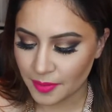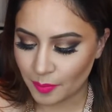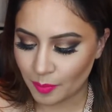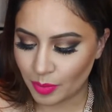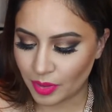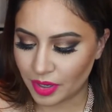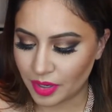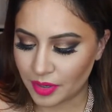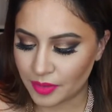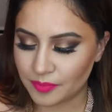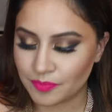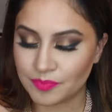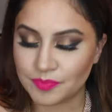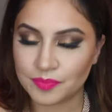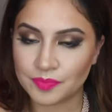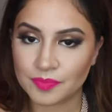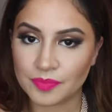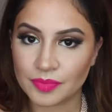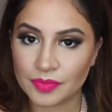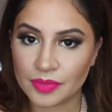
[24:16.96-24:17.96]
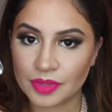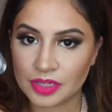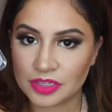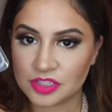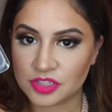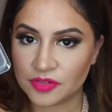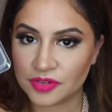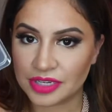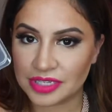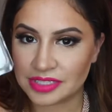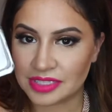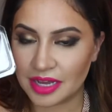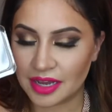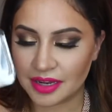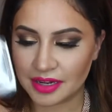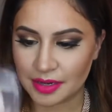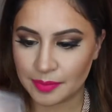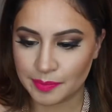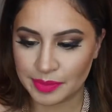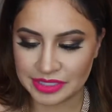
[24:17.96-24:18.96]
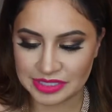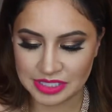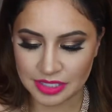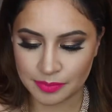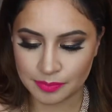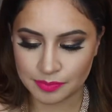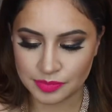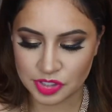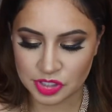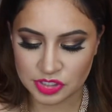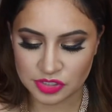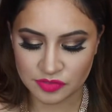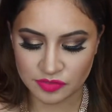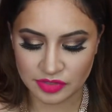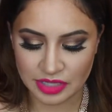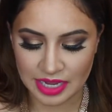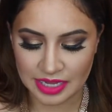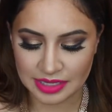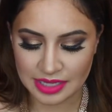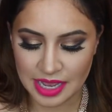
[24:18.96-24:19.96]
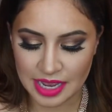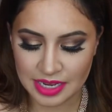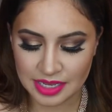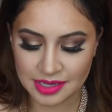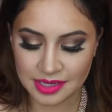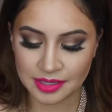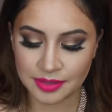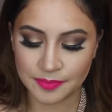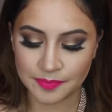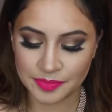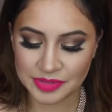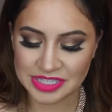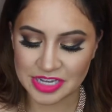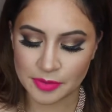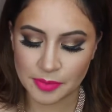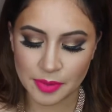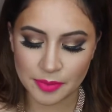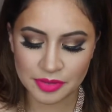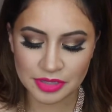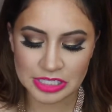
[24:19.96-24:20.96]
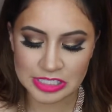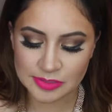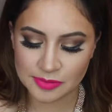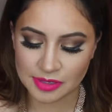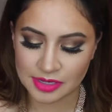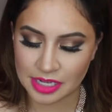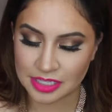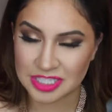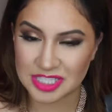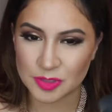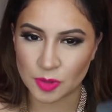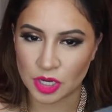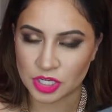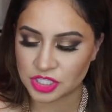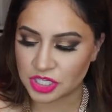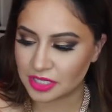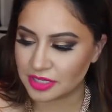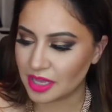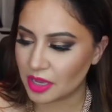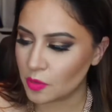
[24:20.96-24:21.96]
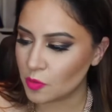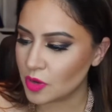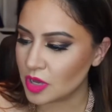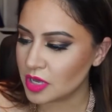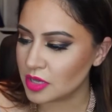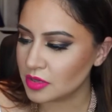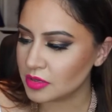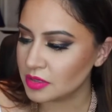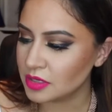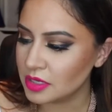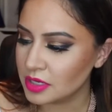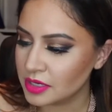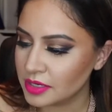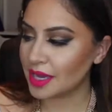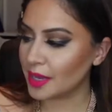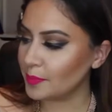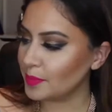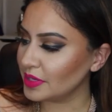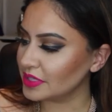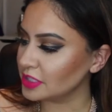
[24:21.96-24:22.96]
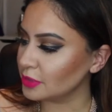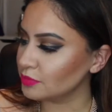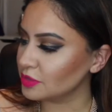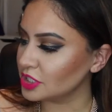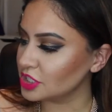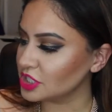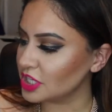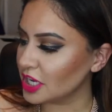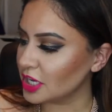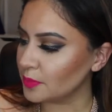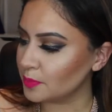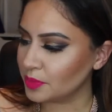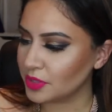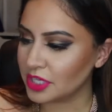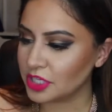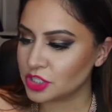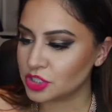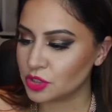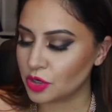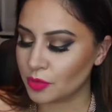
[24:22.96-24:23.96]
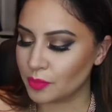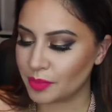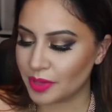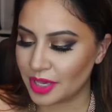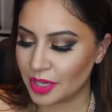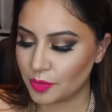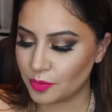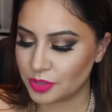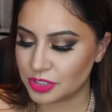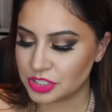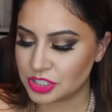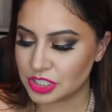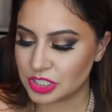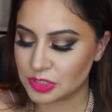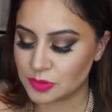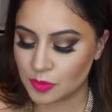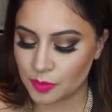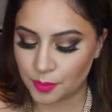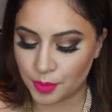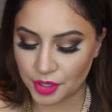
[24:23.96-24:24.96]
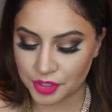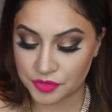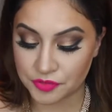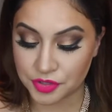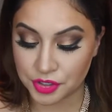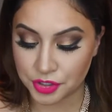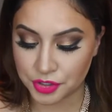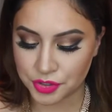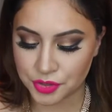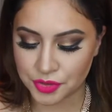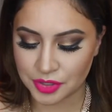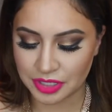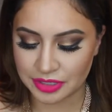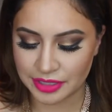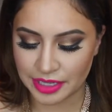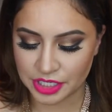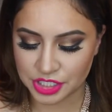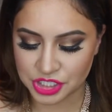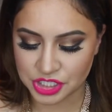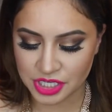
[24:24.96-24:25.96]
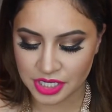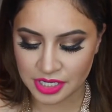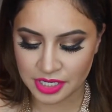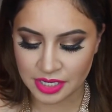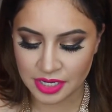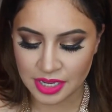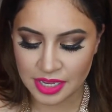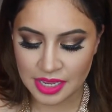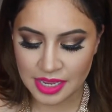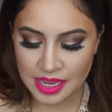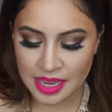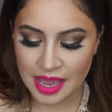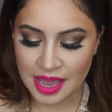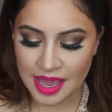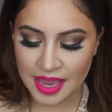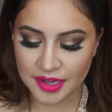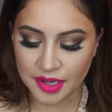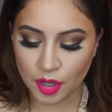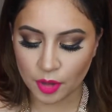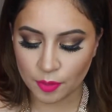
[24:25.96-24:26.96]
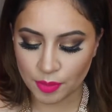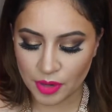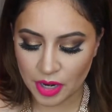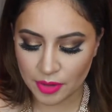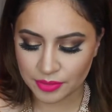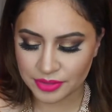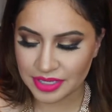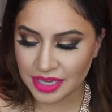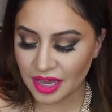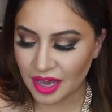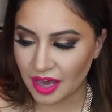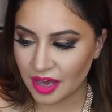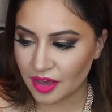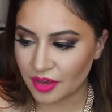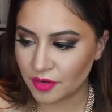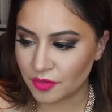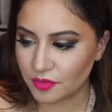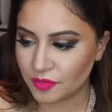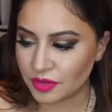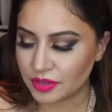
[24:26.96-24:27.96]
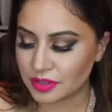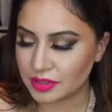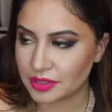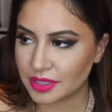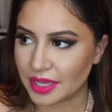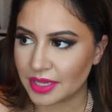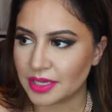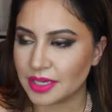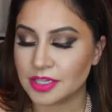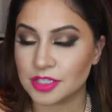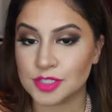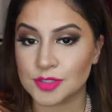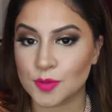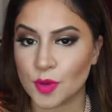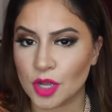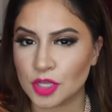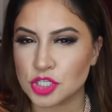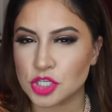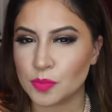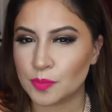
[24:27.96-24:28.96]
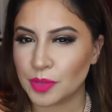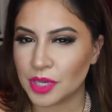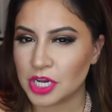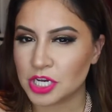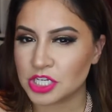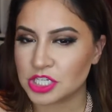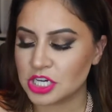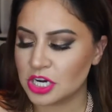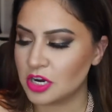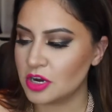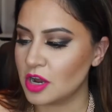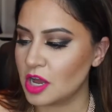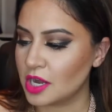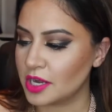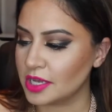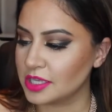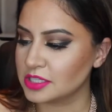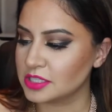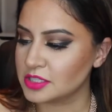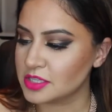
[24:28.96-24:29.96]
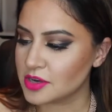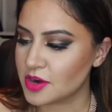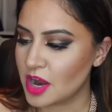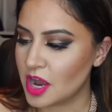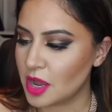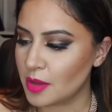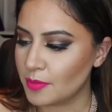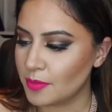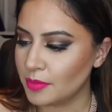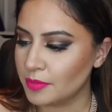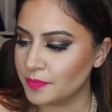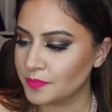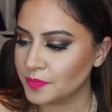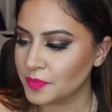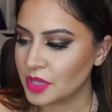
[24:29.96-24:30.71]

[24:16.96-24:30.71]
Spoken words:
but it's already done. I picked up Touch of Lilac. So I remember this one not swatching that well. I picked up the shade Peach Sorbet, which is part of their new collection. And I'll probably have like a swatch picture on Instagram